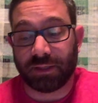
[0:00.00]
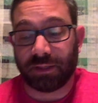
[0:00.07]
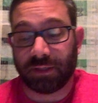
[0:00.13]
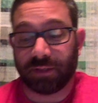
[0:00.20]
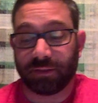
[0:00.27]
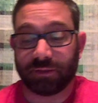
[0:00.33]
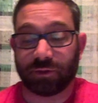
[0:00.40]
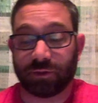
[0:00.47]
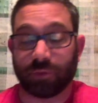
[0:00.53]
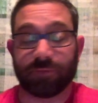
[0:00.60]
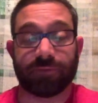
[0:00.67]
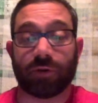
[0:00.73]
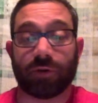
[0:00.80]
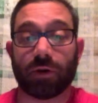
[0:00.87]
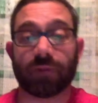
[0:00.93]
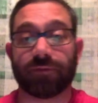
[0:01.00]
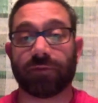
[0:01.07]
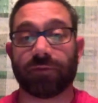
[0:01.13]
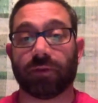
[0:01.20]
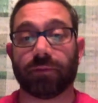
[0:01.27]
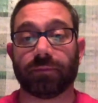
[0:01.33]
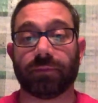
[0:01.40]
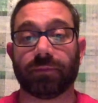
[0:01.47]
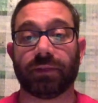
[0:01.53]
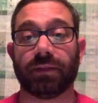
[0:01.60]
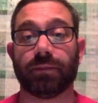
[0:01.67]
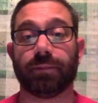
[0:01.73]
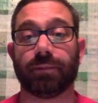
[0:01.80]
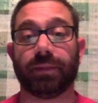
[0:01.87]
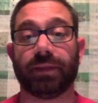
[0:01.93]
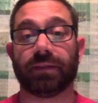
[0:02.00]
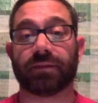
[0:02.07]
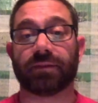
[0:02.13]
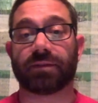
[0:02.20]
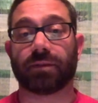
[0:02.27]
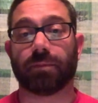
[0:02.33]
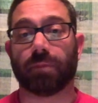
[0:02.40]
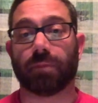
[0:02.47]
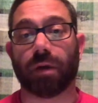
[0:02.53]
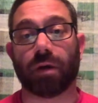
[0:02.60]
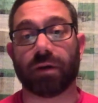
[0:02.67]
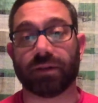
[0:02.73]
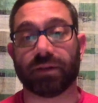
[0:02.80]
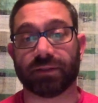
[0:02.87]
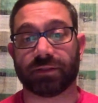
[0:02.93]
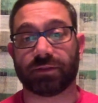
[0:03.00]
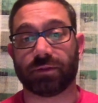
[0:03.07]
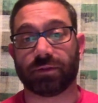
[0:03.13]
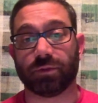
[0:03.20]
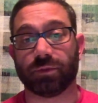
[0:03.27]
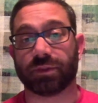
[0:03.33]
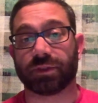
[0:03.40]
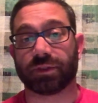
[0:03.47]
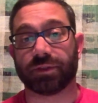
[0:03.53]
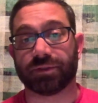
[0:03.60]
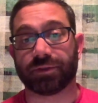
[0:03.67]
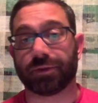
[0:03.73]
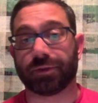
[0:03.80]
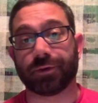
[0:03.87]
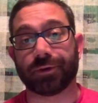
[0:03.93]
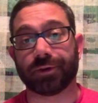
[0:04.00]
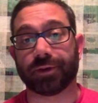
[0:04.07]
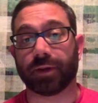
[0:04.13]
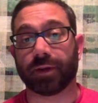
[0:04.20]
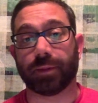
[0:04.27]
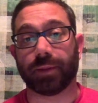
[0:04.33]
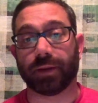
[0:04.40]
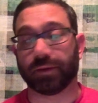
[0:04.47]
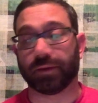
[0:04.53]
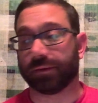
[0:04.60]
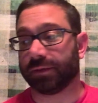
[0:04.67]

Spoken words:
So far from him being some modernist who was concerned about,